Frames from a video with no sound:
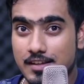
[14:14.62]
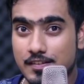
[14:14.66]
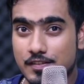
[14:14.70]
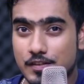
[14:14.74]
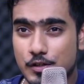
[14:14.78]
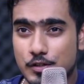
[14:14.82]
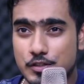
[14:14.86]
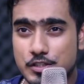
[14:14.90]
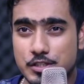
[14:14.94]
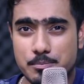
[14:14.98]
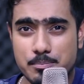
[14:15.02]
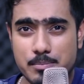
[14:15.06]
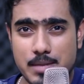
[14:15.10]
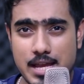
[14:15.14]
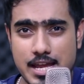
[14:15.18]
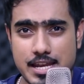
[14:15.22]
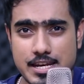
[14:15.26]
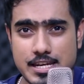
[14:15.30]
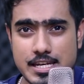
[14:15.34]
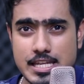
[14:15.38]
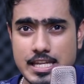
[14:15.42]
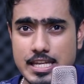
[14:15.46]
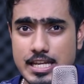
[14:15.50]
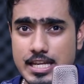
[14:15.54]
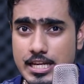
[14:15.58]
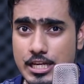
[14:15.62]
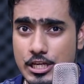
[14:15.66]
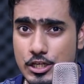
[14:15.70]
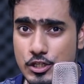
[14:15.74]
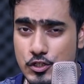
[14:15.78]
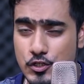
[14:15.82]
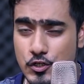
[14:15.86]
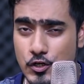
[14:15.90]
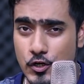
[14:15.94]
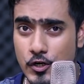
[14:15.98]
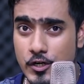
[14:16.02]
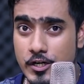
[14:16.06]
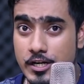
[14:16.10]
There's a man
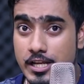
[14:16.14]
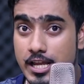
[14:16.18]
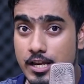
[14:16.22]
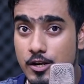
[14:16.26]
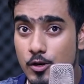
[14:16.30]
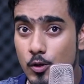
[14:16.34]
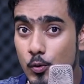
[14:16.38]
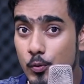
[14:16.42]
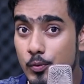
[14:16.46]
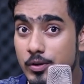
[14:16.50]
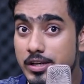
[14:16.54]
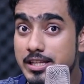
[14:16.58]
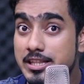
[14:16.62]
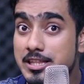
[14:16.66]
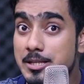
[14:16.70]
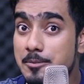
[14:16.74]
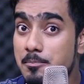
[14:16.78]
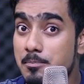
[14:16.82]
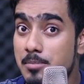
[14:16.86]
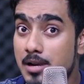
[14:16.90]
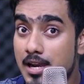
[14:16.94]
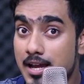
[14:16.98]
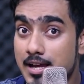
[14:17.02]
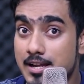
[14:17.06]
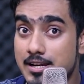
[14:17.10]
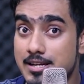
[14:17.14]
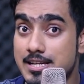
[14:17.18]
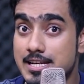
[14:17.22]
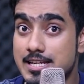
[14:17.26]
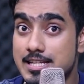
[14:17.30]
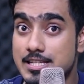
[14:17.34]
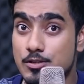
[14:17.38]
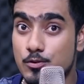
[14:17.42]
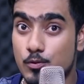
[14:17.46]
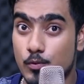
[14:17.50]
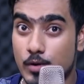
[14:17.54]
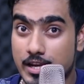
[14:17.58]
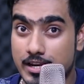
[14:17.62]
injured and only the blood
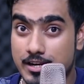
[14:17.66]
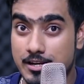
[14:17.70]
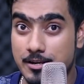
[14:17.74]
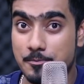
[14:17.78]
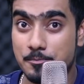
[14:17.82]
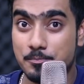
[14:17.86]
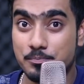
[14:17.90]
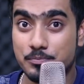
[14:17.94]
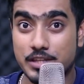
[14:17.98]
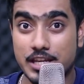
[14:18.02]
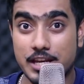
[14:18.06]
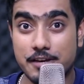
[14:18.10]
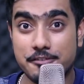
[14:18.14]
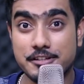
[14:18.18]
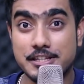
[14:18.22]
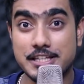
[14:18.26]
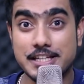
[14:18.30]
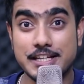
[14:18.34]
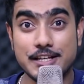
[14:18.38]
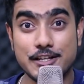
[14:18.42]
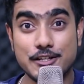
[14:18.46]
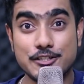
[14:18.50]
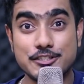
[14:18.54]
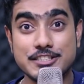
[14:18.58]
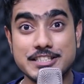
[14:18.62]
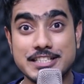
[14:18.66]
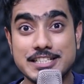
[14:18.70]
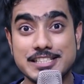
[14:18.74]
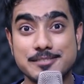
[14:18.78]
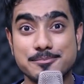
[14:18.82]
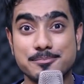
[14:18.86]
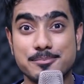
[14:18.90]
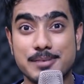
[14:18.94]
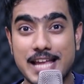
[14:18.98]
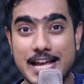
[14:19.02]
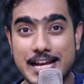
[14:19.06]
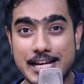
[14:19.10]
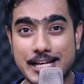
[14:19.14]
is red. Everything else is
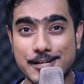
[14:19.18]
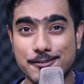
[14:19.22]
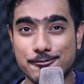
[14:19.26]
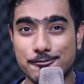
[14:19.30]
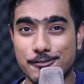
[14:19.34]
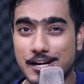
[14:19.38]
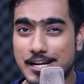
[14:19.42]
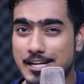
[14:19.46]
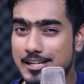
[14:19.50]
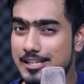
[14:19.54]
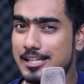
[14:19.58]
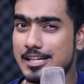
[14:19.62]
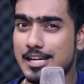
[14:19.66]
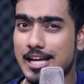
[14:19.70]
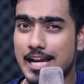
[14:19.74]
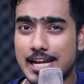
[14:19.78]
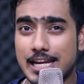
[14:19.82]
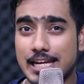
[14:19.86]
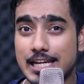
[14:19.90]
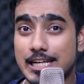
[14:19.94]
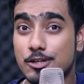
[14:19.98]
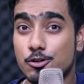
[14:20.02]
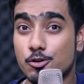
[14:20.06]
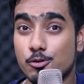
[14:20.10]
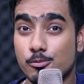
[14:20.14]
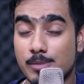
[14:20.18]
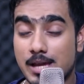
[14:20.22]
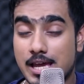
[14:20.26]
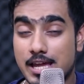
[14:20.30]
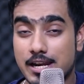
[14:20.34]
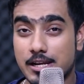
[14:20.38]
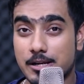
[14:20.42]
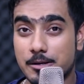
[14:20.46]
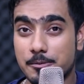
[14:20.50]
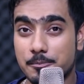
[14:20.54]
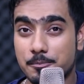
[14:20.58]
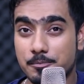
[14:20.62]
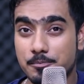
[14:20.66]
black and white and highly
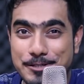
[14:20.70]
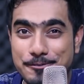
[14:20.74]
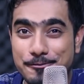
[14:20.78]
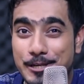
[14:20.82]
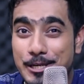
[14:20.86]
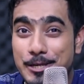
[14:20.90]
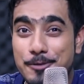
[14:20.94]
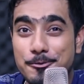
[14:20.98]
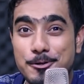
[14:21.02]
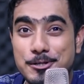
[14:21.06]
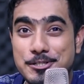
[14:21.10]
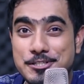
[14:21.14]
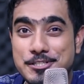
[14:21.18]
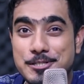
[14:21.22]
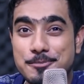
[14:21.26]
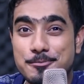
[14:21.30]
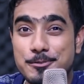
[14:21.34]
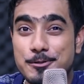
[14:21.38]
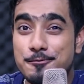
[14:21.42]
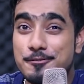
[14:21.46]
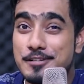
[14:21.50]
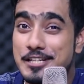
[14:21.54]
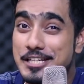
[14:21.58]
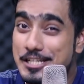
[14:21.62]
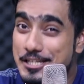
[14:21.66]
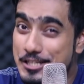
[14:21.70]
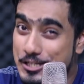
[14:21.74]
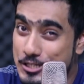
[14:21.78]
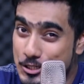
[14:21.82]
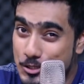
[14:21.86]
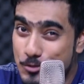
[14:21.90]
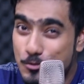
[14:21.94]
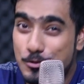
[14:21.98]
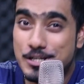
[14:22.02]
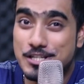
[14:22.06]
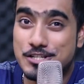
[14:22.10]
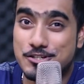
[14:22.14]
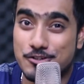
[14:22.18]
dramatic. When you watch the movie,
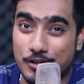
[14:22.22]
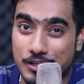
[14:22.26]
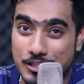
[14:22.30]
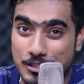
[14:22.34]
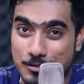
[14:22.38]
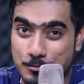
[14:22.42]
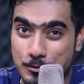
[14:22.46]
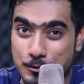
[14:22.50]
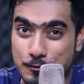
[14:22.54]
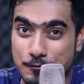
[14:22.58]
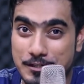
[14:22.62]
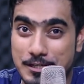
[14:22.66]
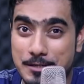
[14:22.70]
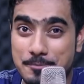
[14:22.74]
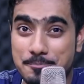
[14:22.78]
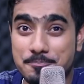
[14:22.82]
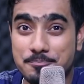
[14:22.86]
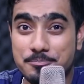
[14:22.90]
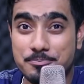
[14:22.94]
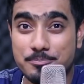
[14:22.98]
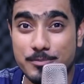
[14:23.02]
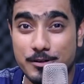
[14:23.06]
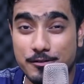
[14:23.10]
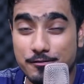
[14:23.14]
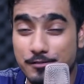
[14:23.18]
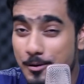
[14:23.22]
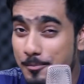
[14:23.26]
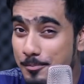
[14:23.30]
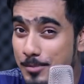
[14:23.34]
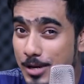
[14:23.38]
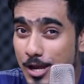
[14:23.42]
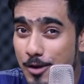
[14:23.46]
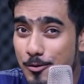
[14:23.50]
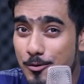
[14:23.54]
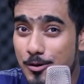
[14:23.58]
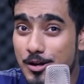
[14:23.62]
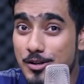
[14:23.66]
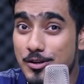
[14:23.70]
do enjoy the movie. But from
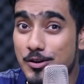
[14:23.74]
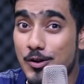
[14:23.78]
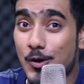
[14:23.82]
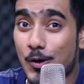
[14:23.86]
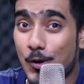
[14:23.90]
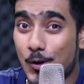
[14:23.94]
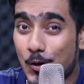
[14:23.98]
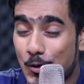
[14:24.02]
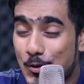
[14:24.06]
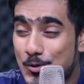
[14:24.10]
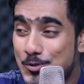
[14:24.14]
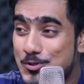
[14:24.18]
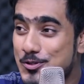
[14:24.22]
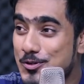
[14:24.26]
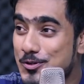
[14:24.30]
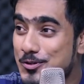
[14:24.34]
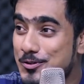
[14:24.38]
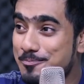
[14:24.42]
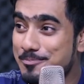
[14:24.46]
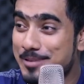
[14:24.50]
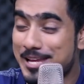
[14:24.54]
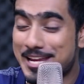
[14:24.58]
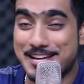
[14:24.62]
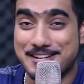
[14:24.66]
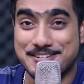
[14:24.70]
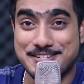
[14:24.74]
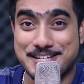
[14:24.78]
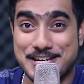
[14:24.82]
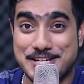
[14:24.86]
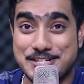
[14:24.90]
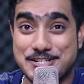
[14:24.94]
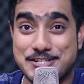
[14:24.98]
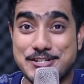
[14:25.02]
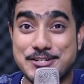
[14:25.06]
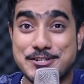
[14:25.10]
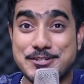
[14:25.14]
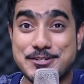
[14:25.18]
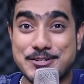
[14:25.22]
now on, also pay
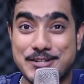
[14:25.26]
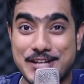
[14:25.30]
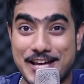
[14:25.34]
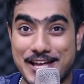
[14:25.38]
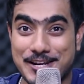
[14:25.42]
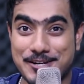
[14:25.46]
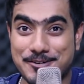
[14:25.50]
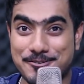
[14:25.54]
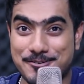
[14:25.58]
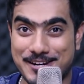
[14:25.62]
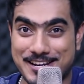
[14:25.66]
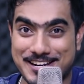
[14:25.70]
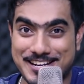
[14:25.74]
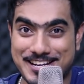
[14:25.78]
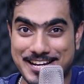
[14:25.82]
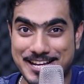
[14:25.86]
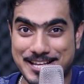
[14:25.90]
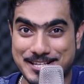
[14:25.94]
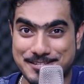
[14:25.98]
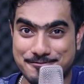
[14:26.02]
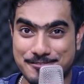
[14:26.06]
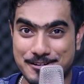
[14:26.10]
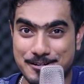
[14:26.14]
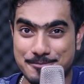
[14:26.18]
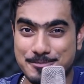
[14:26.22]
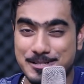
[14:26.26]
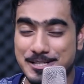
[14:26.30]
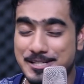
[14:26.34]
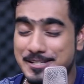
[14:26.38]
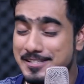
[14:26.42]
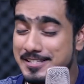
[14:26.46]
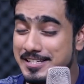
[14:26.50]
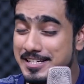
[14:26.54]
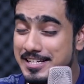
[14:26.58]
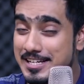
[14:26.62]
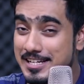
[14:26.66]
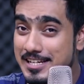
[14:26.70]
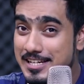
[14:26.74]
attention to color grading as well,
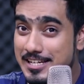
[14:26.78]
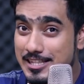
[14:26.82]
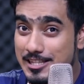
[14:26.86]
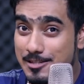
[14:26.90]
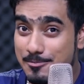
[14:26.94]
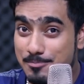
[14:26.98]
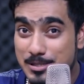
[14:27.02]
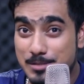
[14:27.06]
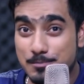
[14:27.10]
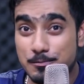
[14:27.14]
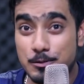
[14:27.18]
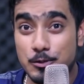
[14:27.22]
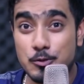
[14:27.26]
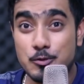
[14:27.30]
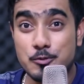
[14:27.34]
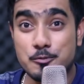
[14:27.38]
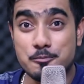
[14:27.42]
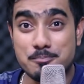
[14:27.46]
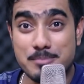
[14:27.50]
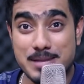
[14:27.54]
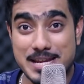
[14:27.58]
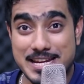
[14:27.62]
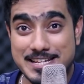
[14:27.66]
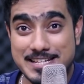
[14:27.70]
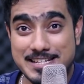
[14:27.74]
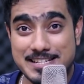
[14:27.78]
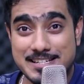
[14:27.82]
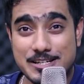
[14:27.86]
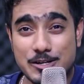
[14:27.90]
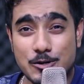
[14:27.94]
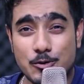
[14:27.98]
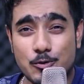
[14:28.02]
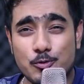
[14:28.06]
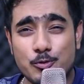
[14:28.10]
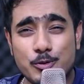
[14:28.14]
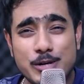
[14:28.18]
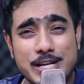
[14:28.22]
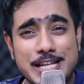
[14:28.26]
because the people who make it
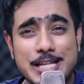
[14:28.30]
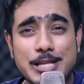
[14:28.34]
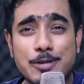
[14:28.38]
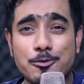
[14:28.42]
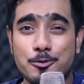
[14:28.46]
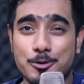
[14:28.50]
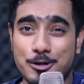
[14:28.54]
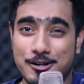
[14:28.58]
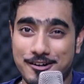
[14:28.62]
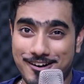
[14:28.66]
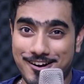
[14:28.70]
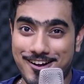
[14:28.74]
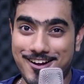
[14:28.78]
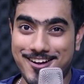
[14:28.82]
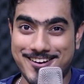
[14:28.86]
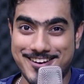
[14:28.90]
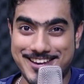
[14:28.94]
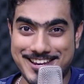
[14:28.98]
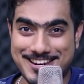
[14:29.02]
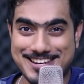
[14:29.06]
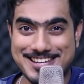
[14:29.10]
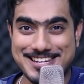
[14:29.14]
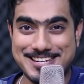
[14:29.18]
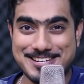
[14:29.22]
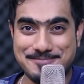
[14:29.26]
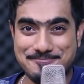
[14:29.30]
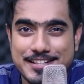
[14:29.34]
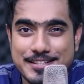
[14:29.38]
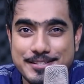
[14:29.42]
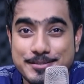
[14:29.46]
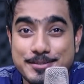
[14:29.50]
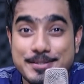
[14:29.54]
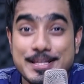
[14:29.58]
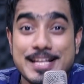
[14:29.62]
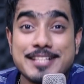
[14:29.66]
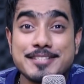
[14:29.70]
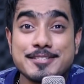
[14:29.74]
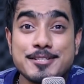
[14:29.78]
really work hard at it.
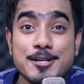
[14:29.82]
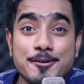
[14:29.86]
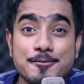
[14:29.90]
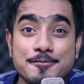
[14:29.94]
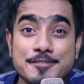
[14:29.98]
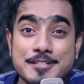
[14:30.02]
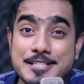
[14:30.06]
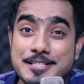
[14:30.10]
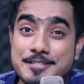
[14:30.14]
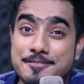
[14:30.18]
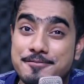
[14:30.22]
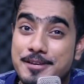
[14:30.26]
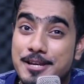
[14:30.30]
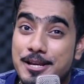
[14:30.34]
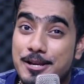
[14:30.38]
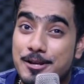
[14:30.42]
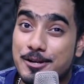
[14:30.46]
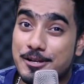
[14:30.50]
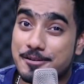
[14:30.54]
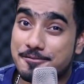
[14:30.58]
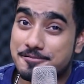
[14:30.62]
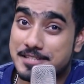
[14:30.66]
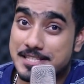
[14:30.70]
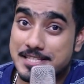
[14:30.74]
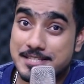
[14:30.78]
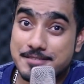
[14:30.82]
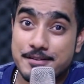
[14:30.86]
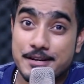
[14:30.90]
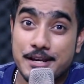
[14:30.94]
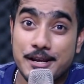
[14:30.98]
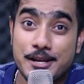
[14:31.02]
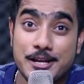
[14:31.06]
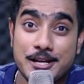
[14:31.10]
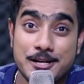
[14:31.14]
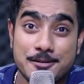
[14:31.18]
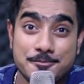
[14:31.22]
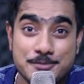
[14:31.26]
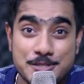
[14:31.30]
So that's all for this video. If this
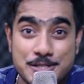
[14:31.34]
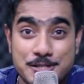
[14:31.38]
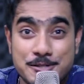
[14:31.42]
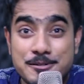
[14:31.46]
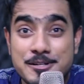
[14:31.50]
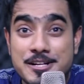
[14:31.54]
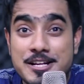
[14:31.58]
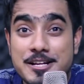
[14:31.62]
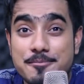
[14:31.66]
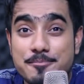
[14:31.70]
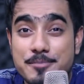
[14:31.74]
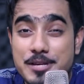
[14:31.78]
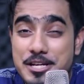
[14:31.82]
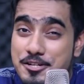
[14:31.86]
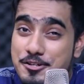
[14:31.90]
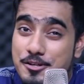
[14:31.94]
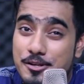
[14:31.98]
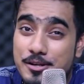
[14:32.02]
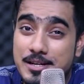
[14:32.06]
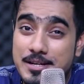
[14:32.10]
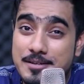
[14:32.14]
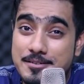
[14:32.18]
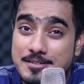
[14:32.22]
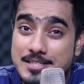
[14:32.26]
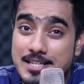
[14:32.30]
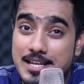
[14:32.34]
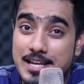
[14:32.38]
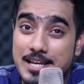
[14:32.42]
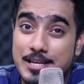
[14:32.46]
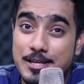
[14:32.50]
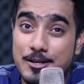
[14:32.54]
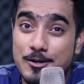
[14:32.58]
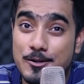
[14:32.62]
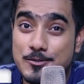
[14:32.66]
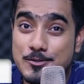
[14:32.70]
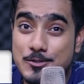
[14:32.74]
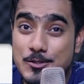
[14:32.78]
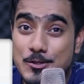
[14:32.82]
video helped you, make sure to give us a like,
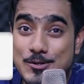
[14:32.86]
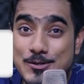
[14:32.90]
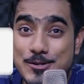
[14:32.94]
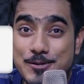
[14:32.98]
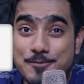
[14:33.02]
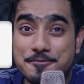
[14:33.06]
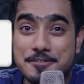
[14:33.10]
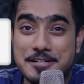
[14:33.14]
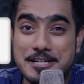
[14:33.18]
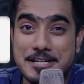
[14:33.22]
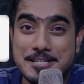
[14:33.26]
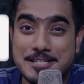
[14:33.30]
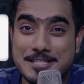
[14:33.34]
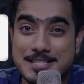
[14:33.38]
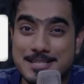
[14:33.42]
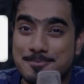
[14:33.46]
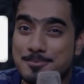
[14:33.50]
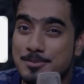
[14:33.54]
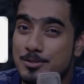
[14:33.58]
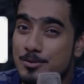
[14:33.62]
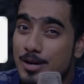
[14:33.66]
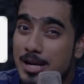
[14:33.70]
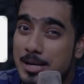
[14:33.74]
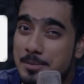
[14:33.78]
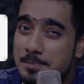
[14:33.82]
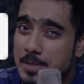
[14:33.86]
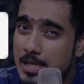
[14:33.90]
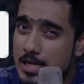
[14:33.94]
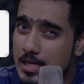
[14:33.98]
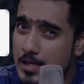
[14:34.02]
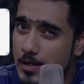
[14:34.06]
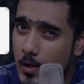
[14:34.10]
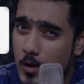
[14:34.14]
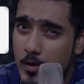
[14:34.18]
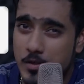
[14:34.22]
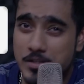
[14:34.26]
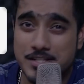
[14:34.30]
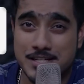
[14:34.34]
and also don't forget to subscribe,
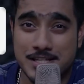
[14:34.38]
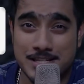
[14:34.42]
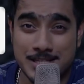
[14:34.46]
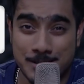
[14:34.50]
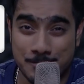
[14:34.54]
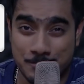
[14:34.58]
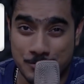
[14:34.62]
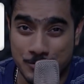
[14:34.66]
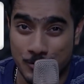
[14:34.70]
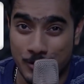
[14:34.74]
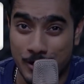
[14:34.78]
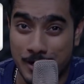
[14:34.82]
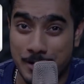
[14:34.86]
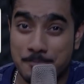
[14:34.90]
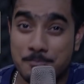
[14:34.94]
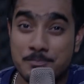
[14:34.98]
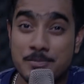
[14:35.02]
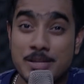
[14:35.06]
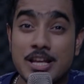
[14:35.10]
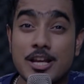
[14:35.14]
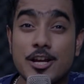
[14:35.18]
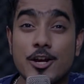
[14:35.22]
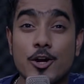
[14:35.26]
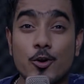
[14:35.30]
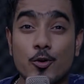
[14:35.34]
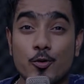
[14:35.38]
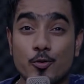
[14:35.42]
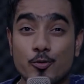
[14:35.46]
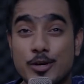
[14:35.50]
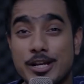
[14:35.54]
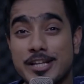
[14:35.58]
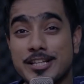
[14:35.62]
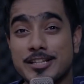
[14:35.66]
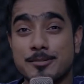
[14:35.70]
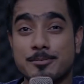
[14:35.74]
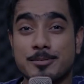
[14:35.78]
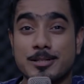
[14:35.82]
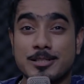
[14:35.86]
and not just subscribe.
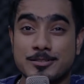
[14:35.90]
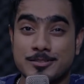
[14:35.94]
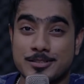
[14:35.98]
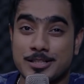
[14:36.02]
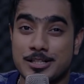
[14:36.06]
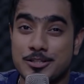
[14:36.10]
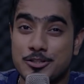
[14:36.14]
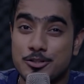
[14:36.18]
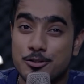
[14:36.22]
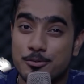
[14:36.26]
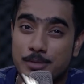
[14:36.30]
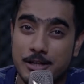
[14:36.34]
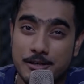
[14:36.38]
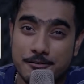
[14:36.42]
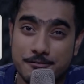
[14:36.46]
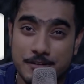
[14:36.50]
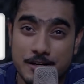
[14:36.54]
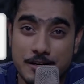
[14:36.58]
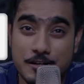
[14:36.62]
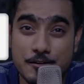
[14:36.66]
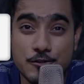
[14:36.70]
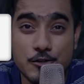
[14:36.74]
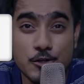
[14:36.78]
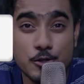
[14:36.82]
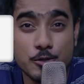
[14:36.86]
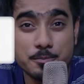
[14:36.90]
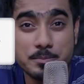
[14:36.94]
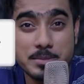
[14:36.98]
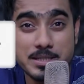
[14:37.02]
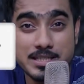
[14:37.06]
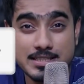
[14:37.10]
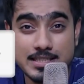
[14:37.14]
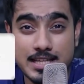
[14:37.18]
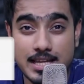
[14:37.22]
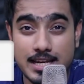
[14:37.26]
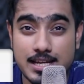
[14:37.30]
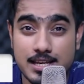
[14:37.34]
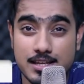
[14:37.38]
Ring the bell so that you, my friend, don't
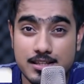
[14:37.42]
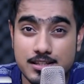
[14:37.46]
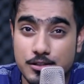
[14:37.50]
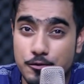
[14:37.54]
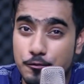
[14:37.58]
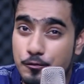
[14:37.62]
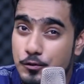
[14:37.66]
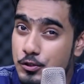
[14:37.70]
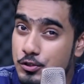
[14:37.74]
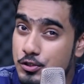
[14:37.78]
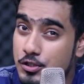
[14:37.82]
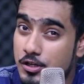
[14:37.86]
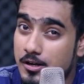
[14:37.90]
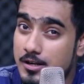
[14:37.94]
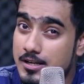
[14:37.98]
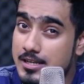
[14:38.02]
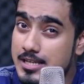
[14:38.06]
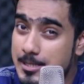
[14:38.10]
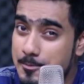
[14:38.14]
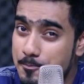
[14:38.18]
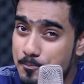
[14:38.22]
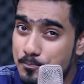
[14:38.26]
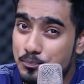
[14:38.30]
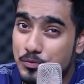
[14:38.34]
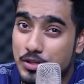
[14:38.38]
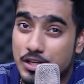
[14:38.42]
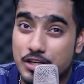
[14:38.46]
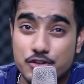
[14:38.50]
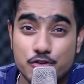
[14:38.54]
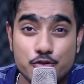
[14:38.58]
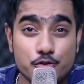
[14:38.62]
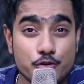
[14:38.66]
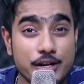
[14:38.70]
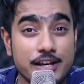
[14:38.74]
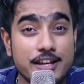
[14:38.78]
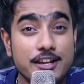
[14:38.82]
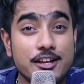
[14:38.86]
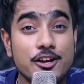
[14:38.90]
miss any other future tip,
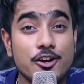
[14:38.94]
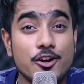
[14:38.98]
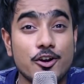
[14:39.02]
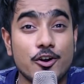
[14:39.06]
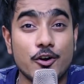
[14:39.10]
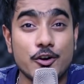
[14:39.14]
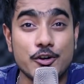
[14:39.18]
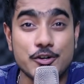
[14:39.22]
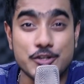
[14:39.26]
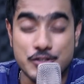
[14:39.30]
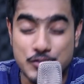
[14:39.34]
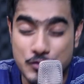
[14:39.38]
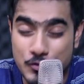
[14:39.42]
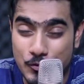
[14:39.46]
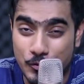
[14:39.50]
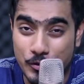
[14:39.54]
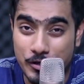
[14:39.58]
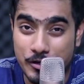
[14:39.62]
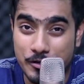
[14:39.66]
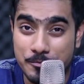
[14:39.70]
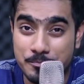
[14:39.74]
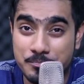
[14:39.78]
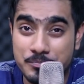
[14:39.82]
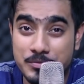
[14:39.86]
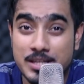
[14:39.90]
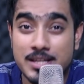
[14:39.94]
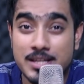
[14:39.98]
trick, or tutorial.